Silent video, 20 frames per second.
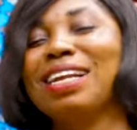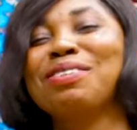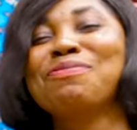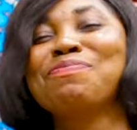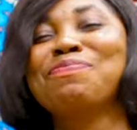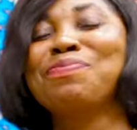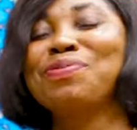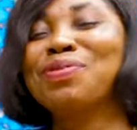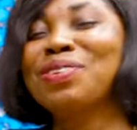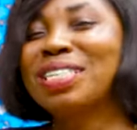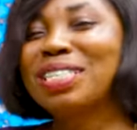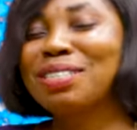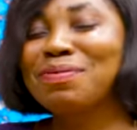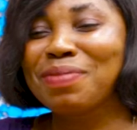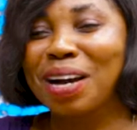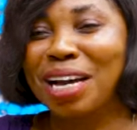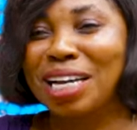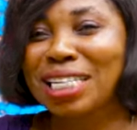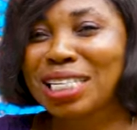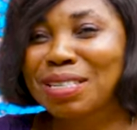boost
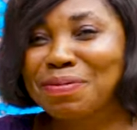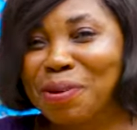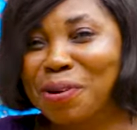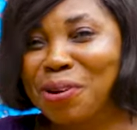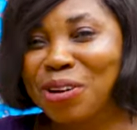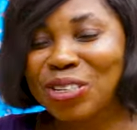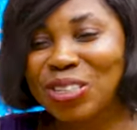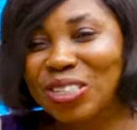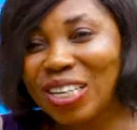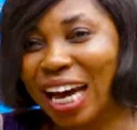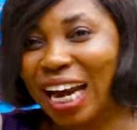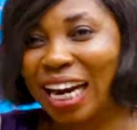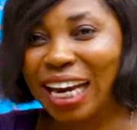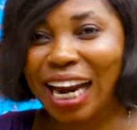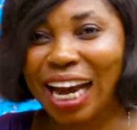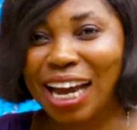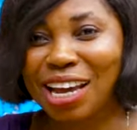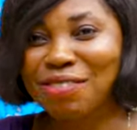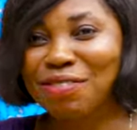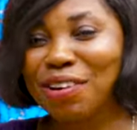my spiritual
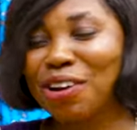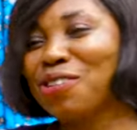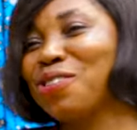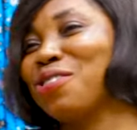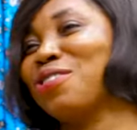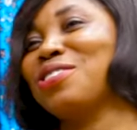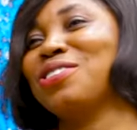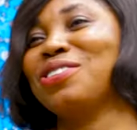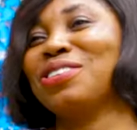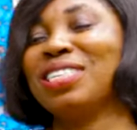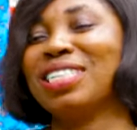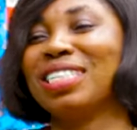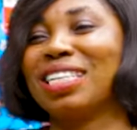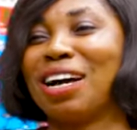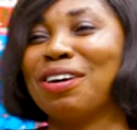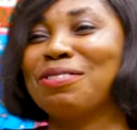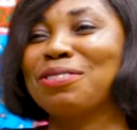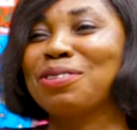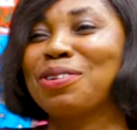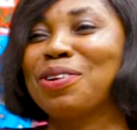life and all those
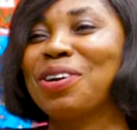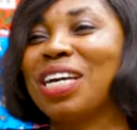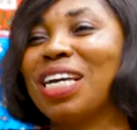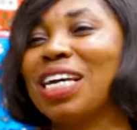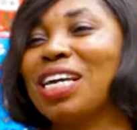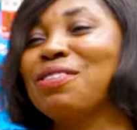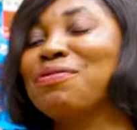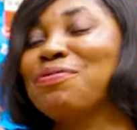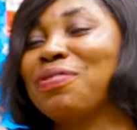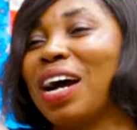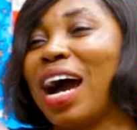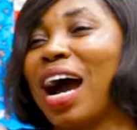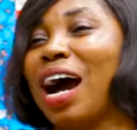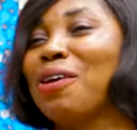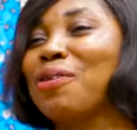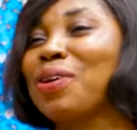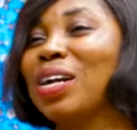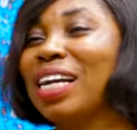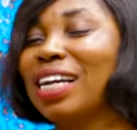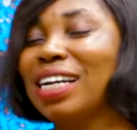stuff. So if
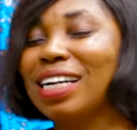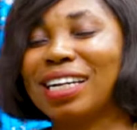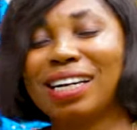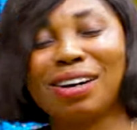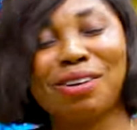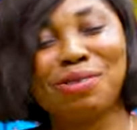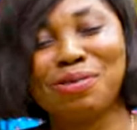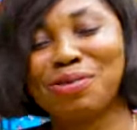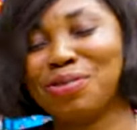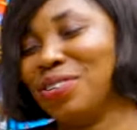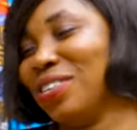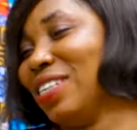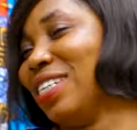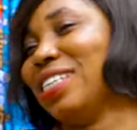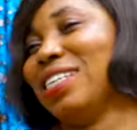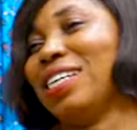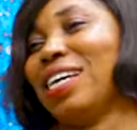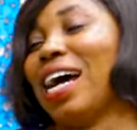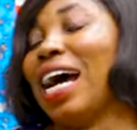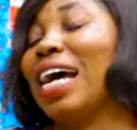I will, oh,
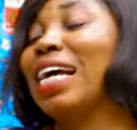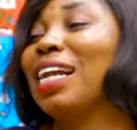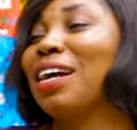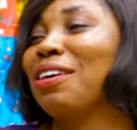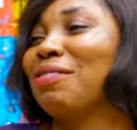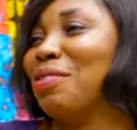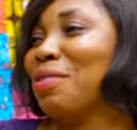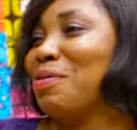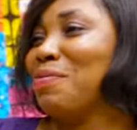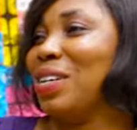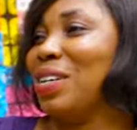I love the